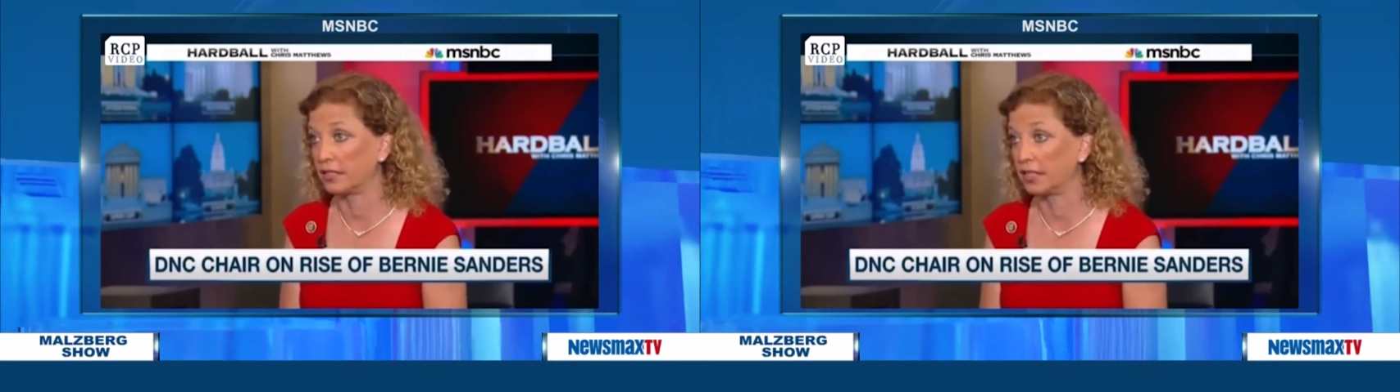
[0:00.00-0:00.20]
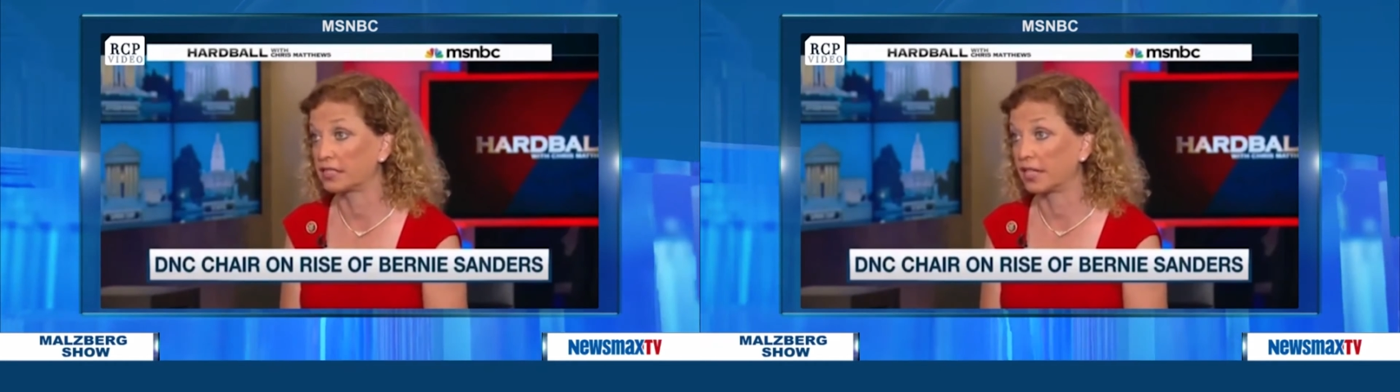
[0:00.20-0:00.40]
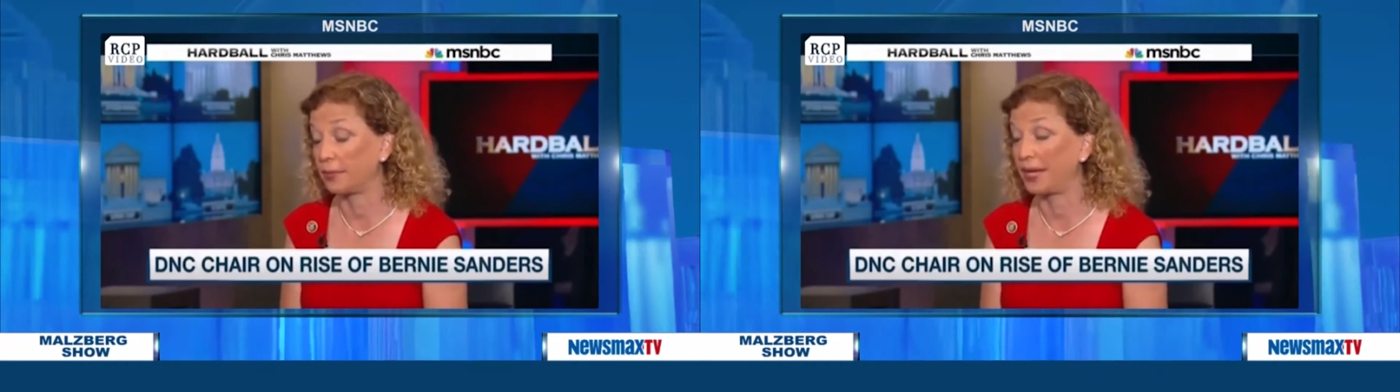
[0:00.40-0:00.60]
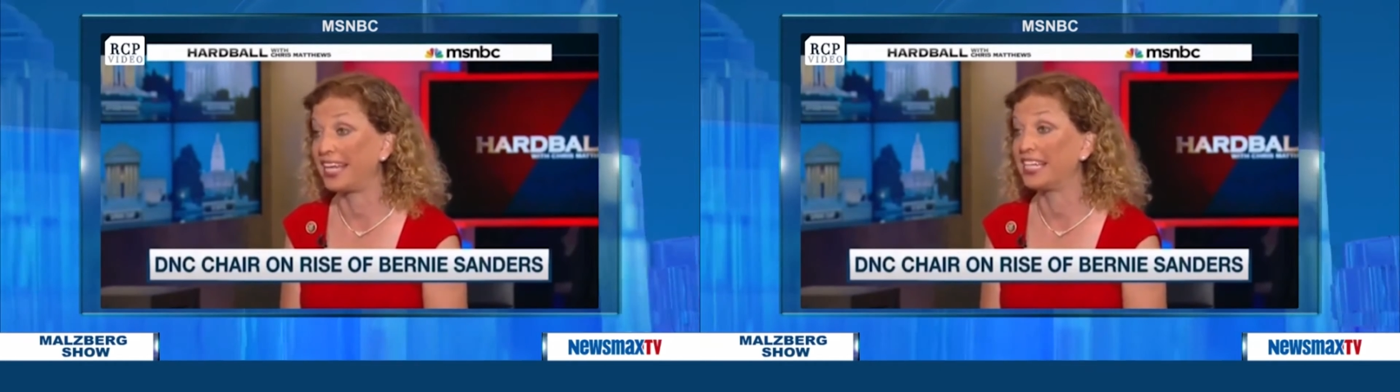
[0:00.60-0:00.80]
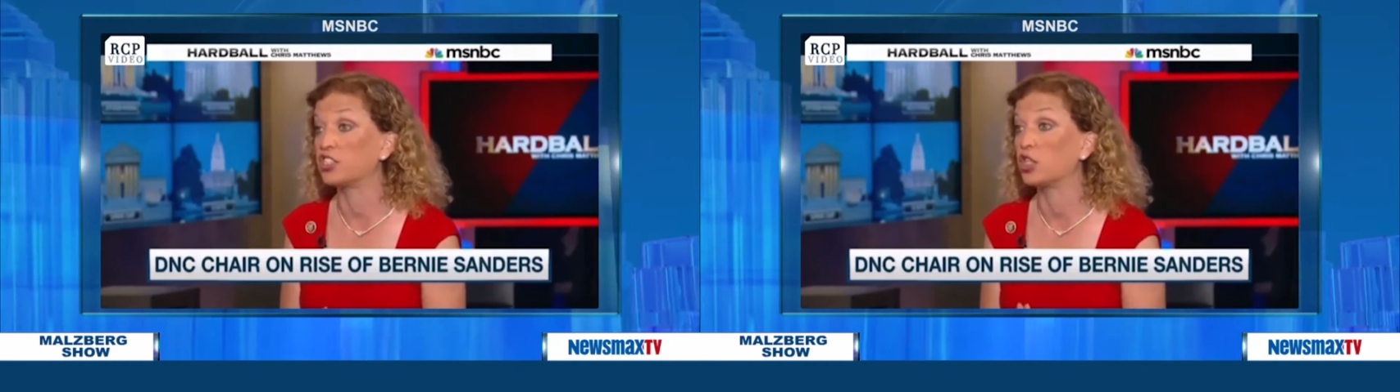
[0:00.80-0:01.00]
this
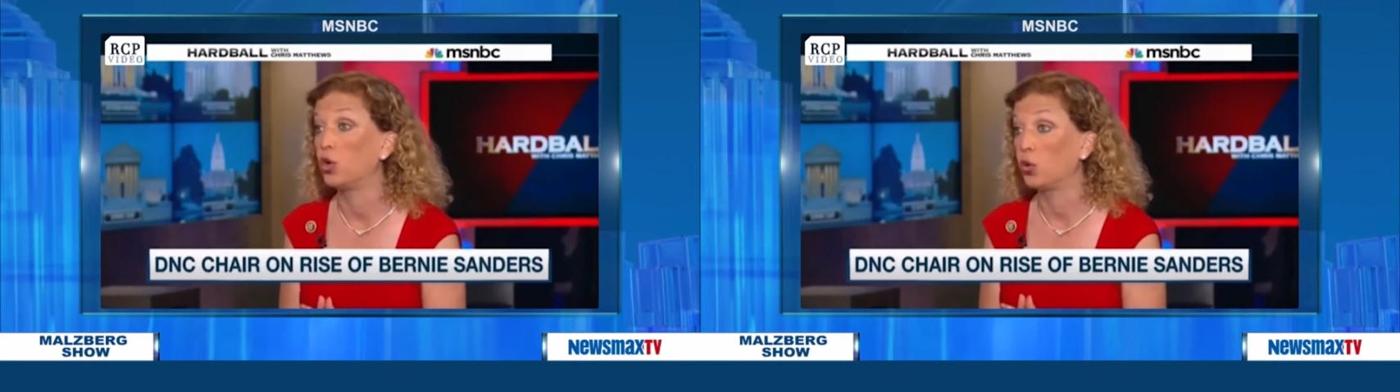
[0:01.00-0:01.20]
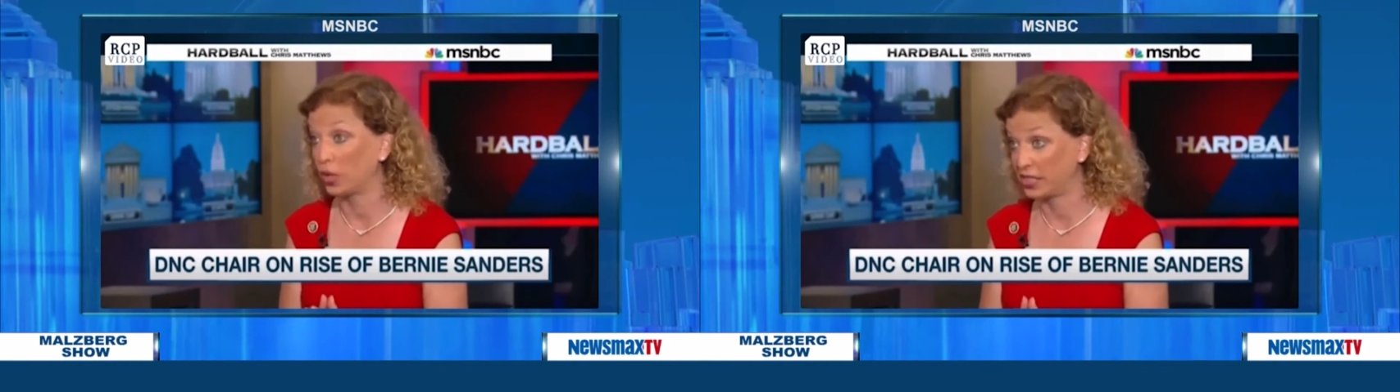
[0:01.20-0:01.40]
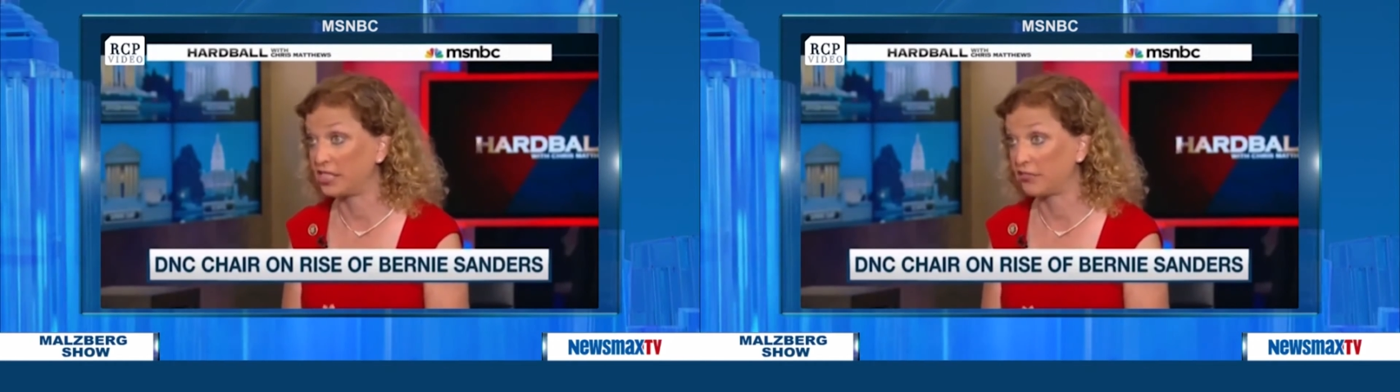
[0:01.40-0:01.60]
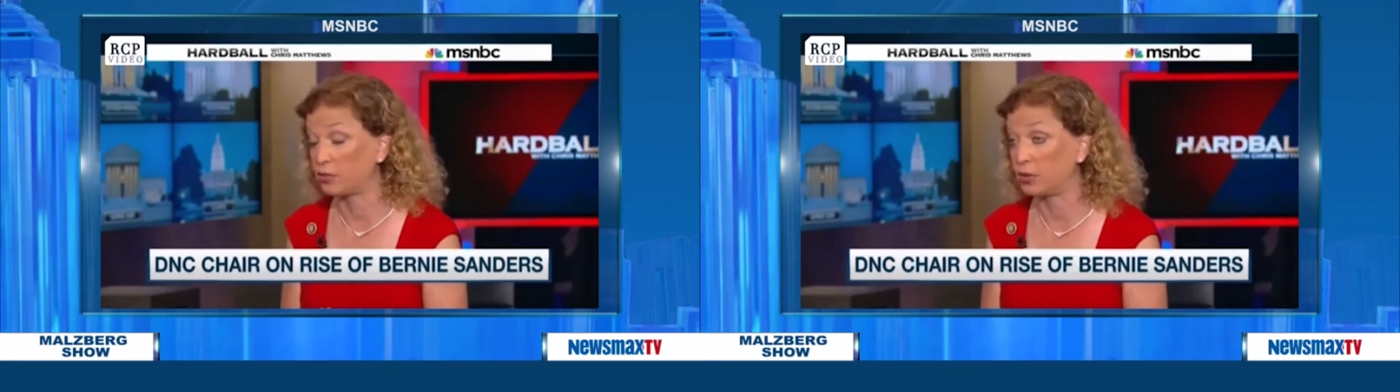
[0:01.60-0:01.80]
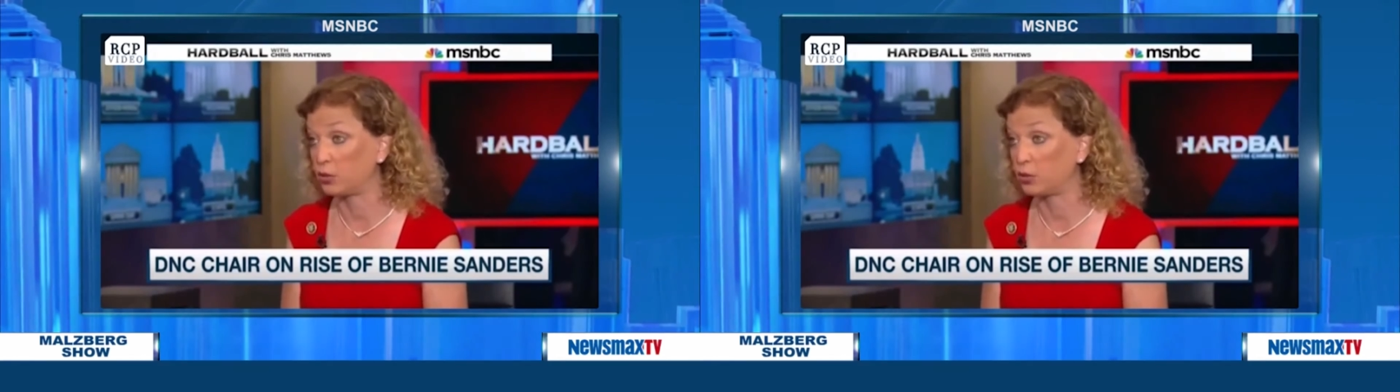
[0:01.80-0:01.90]
campaign is what's the difference